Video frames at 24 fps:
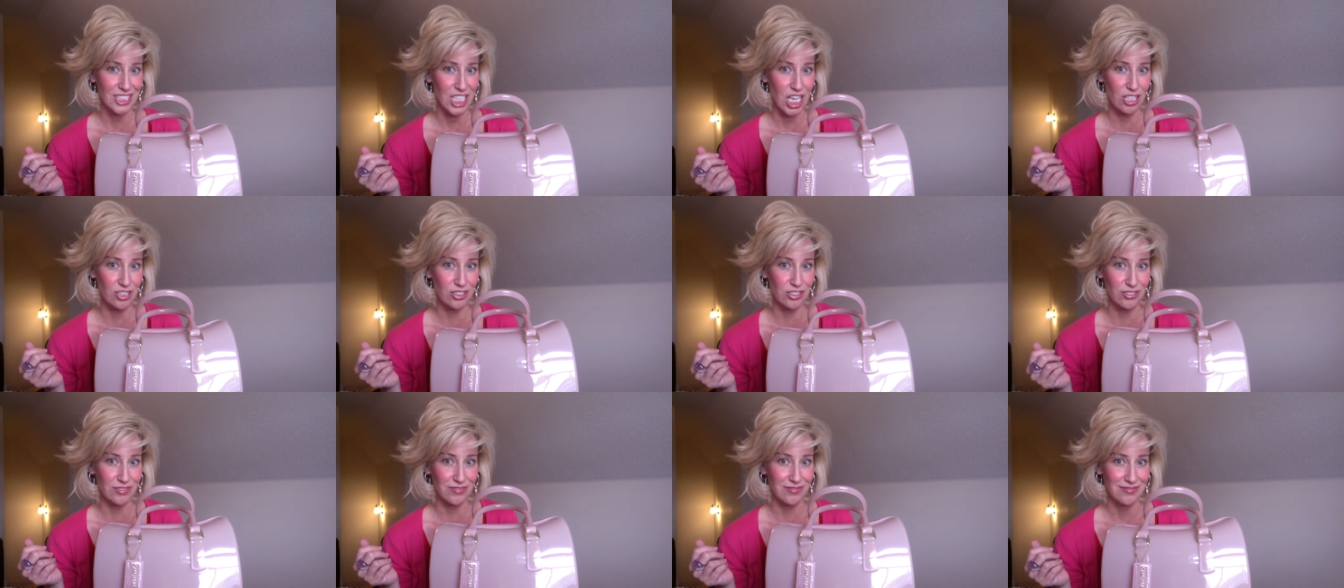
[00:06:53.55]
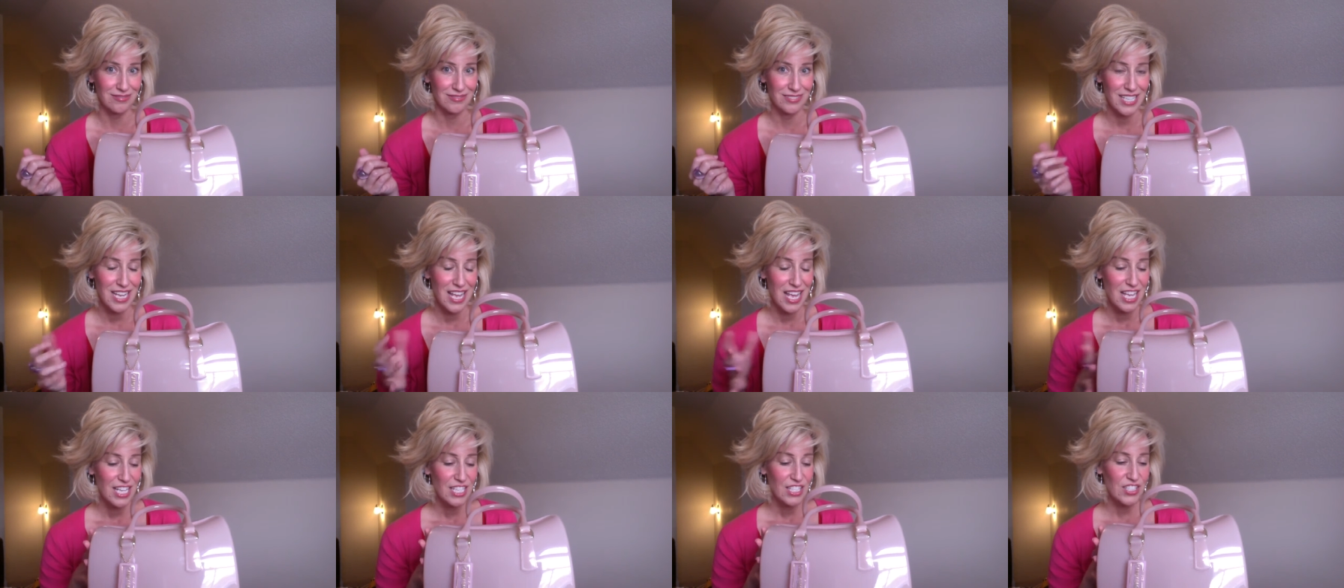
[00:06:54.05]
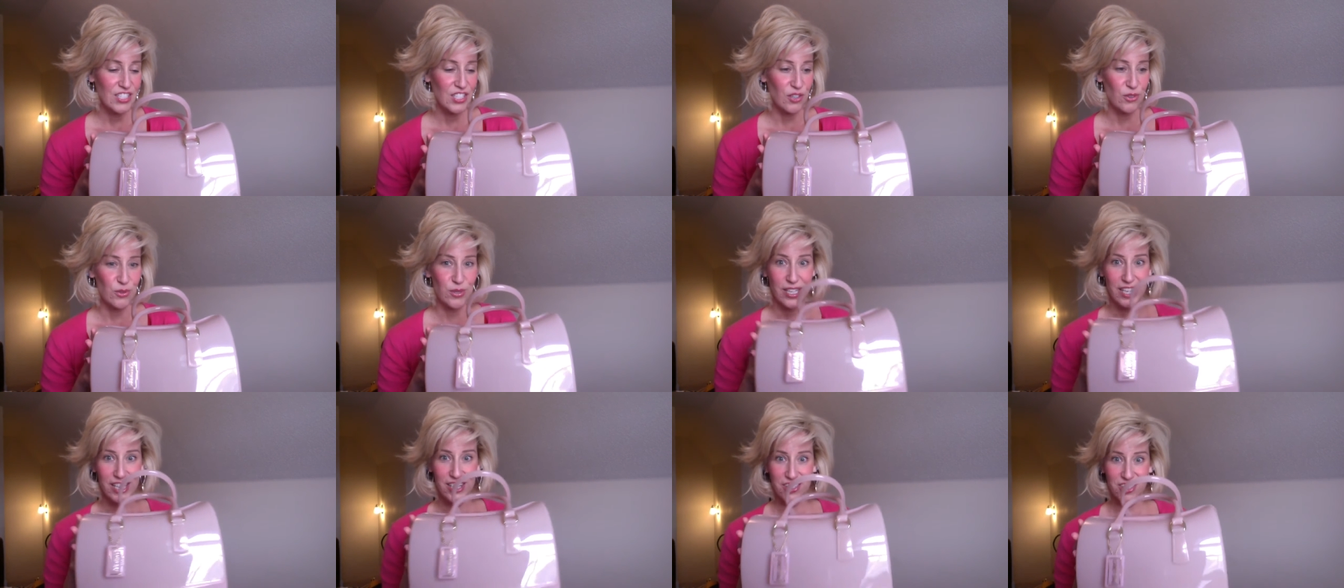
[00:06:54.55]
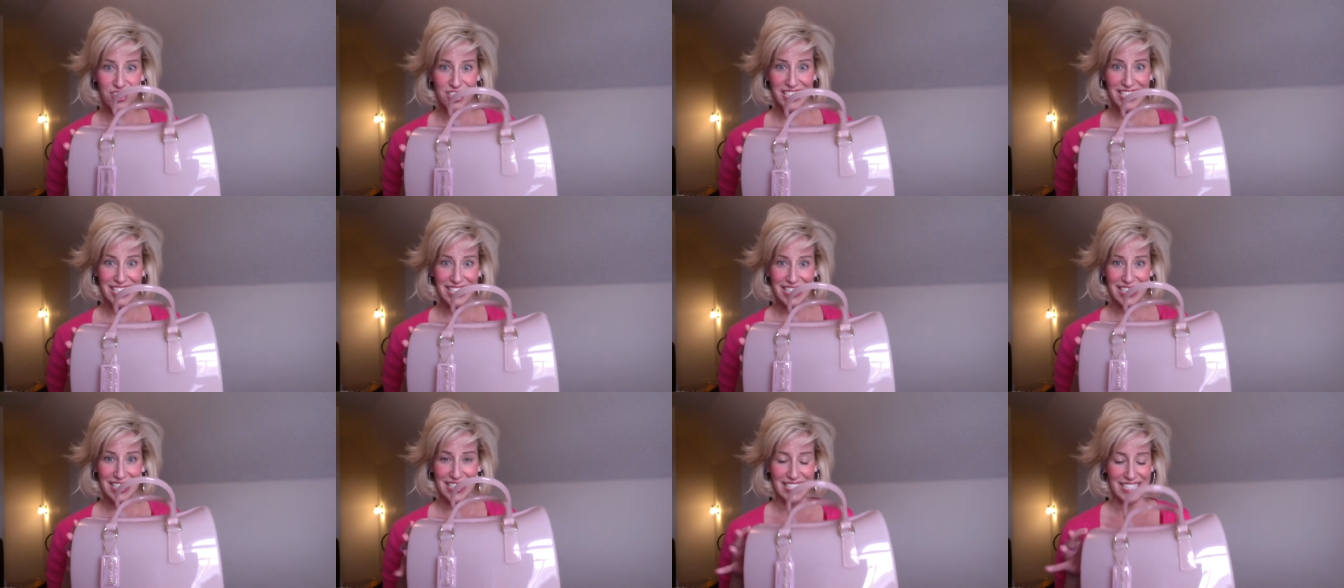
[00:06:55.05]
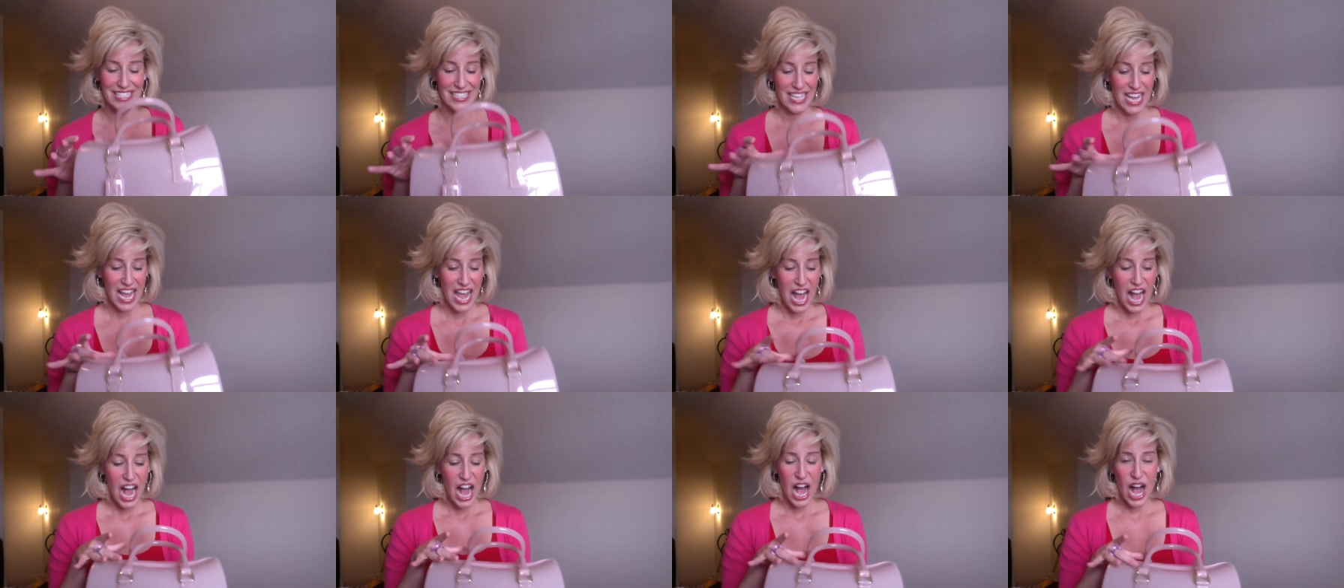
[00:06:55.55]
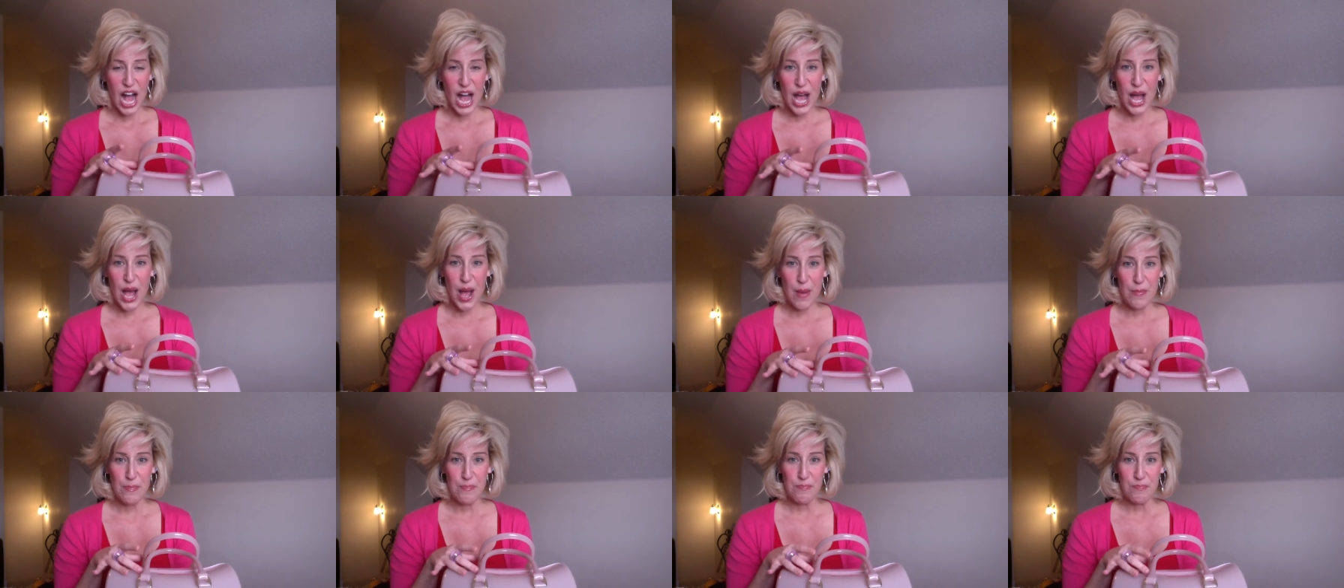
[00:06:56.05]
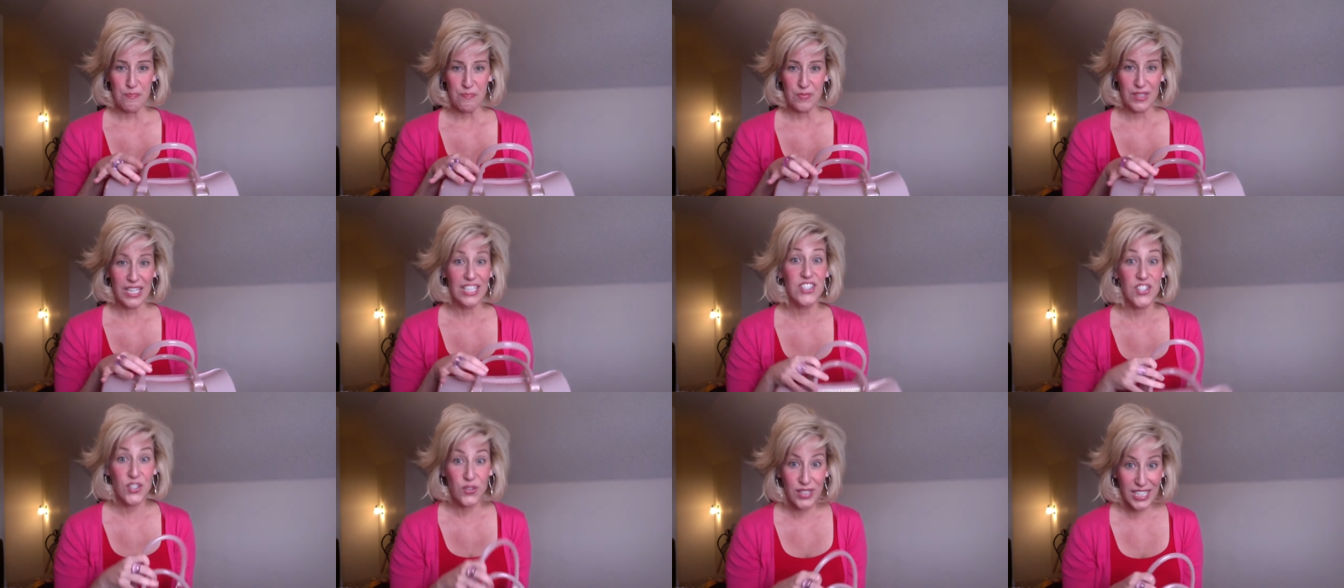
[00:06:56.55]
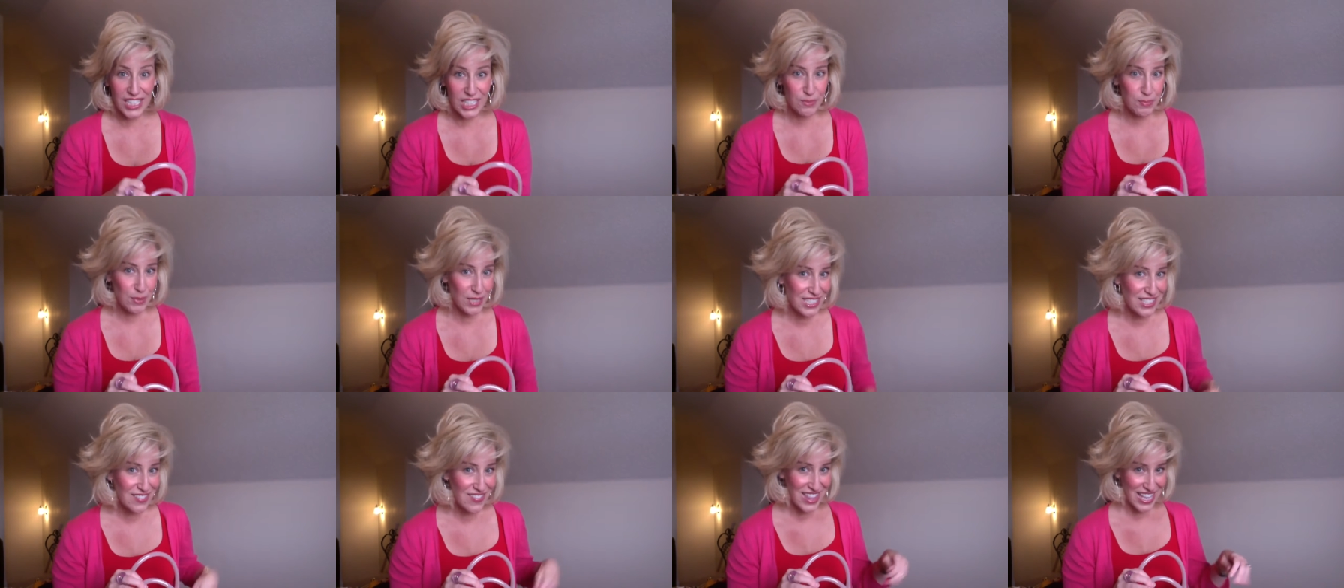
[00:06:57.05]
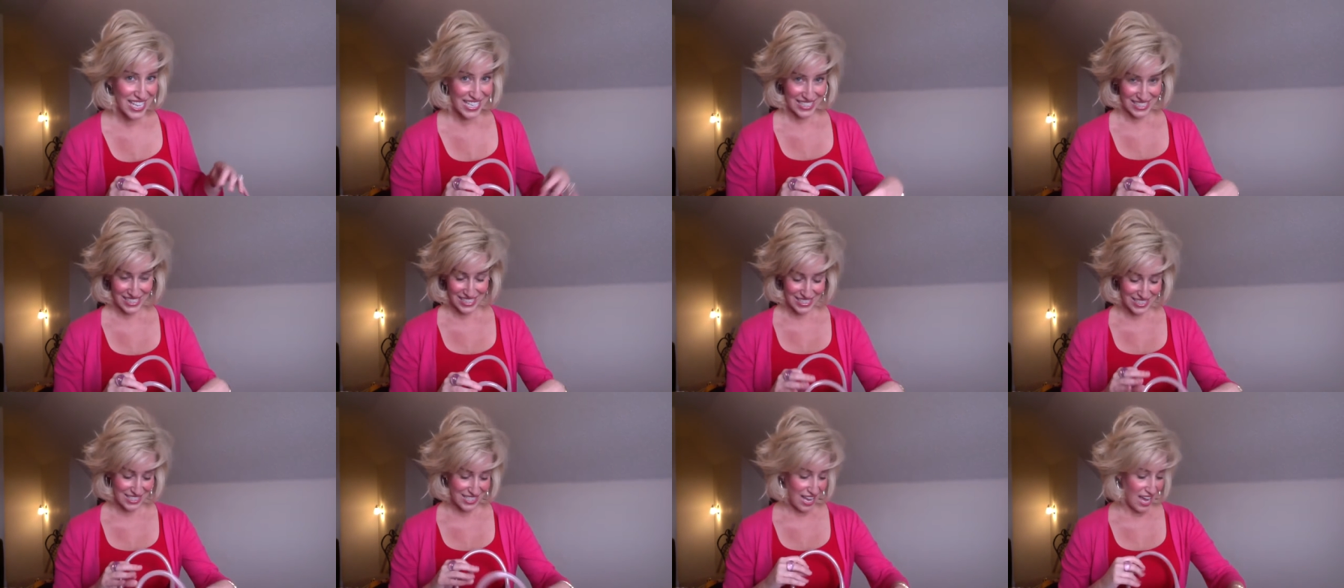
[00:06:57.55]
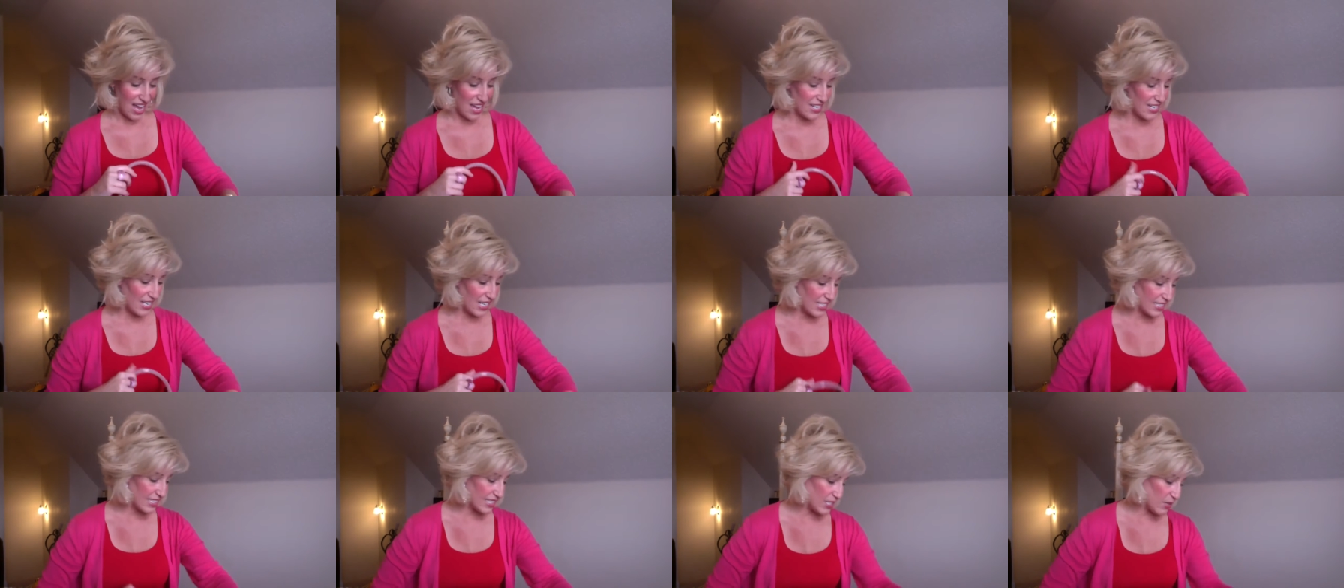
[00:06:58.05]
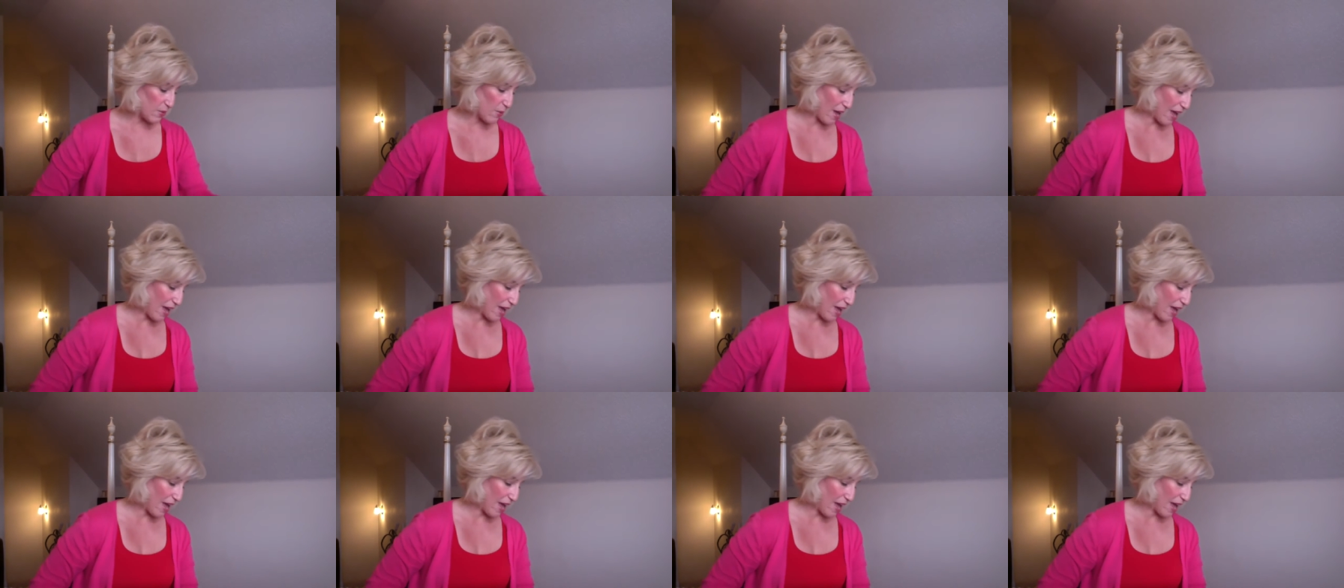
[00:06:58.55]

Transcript: Ah. So here she is. Um, so let's put some things inside and see what